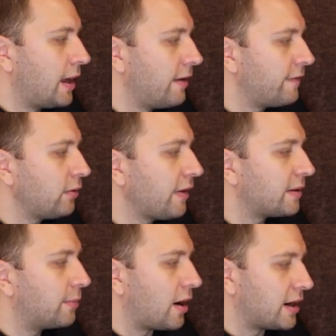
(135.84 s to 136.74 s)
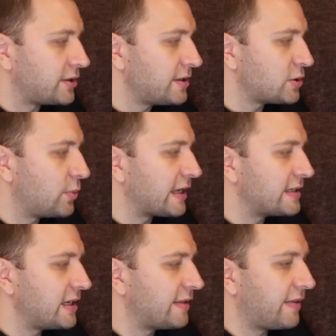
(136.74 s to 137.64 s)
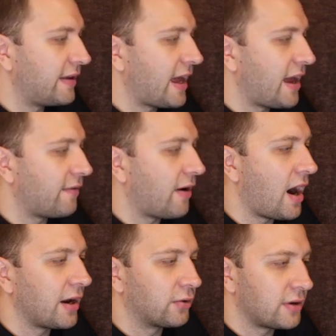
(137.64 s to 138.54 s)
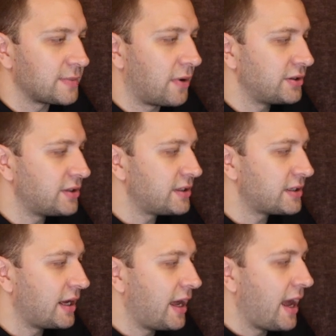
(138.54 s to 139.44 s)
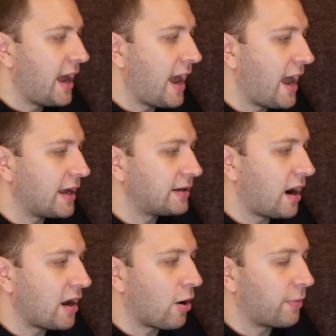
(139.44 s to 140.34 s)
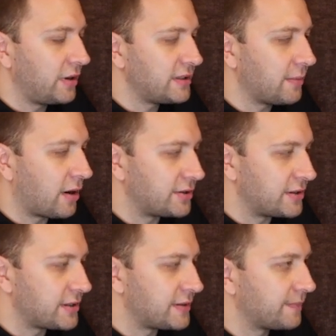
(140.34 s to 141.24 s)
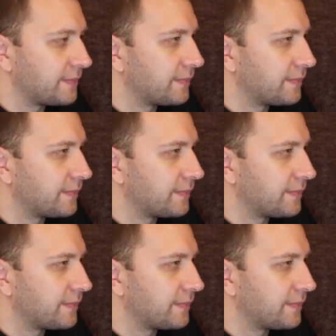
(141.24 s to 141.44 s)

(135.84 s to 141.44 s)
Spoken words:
If we look at their margins, we can see that they have high gross margins and high operating margins.